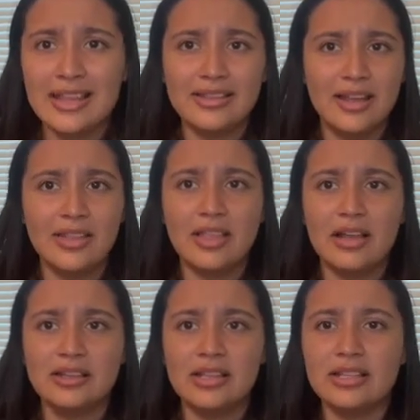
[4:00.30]
I think
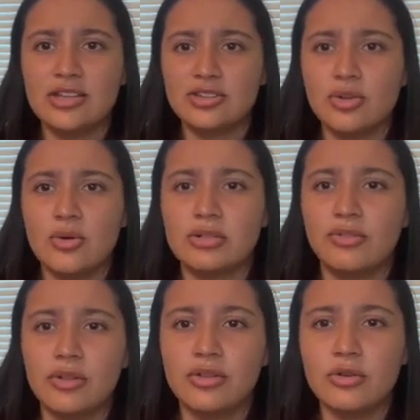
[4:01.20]
that the test scores
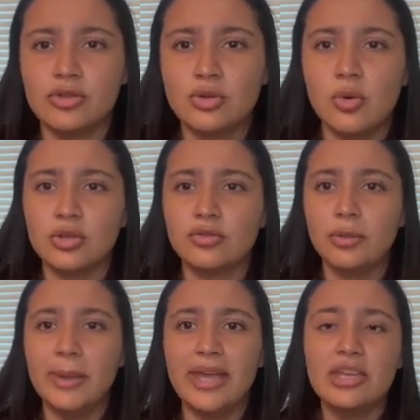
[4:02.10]
for those schools for
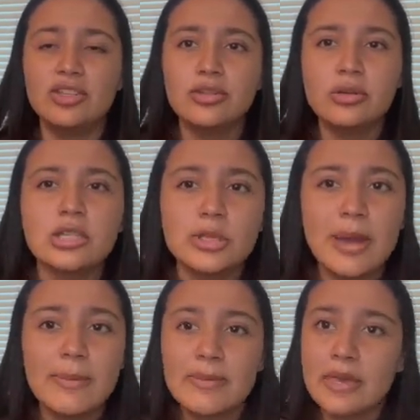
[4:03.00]
picking students
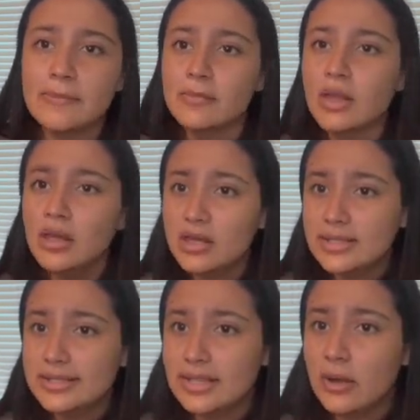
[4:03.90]
might be
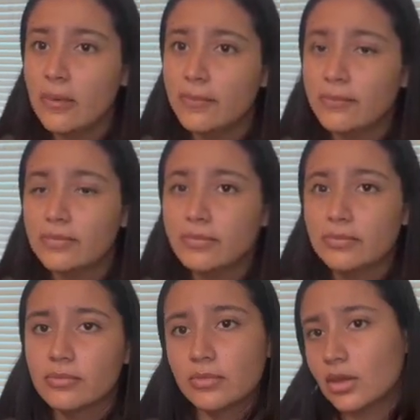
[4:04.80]
still
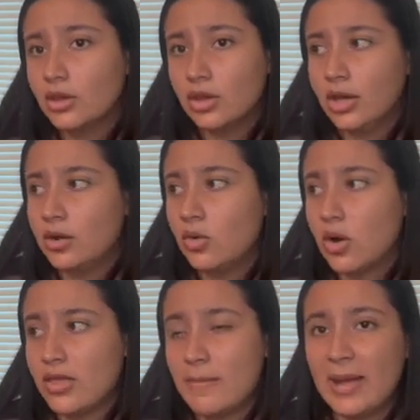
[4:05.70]
good,
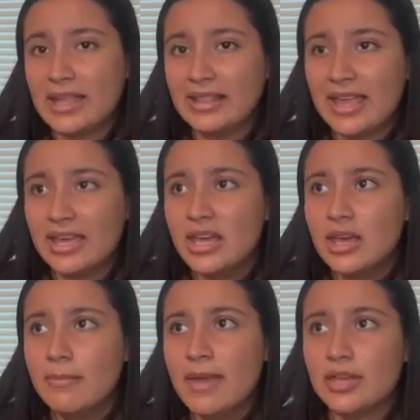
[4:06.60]
or they might like
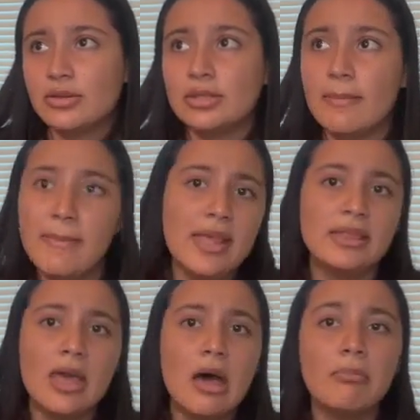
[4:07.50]
make you submit
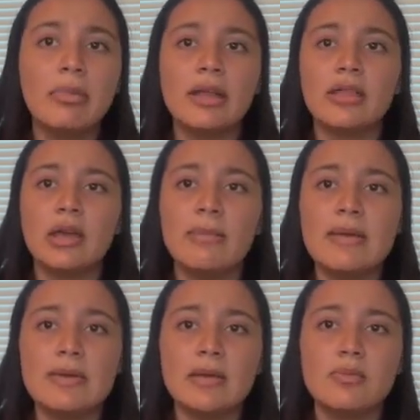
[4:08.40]
them, but they
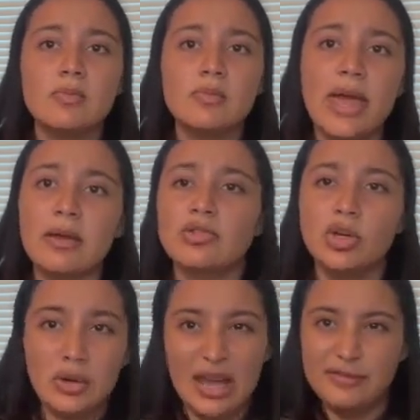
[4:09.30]
maybe like
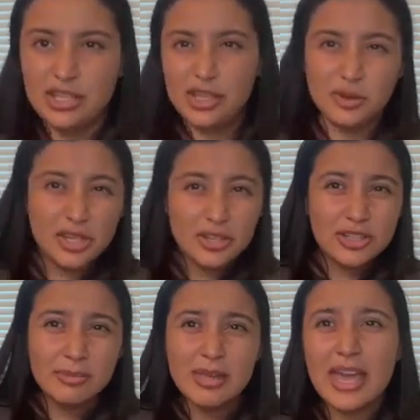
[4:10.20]
don't have to use it or
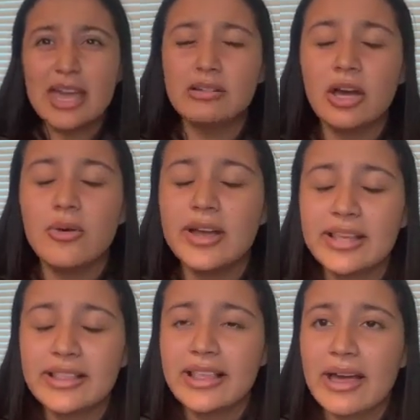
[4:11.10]
something. I don't know. I
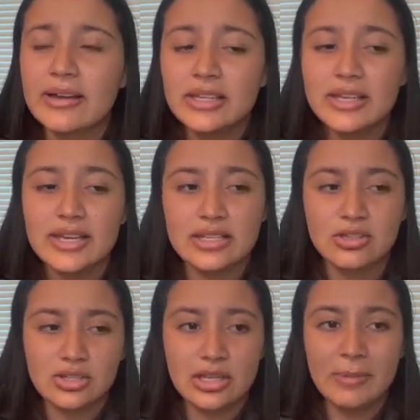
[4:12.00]
think that is
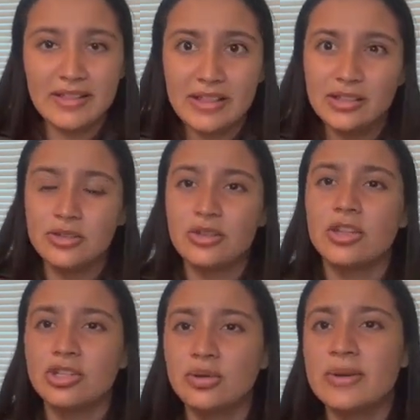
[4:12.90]
interesting, but I think that those are the
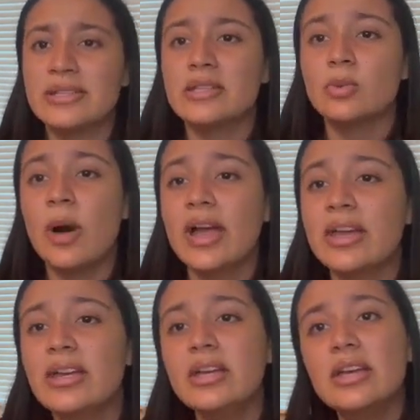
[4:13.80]
two reasons why
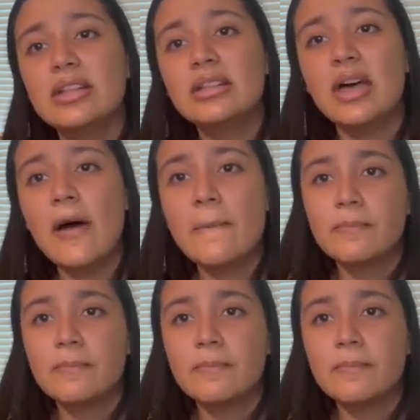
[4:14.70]
the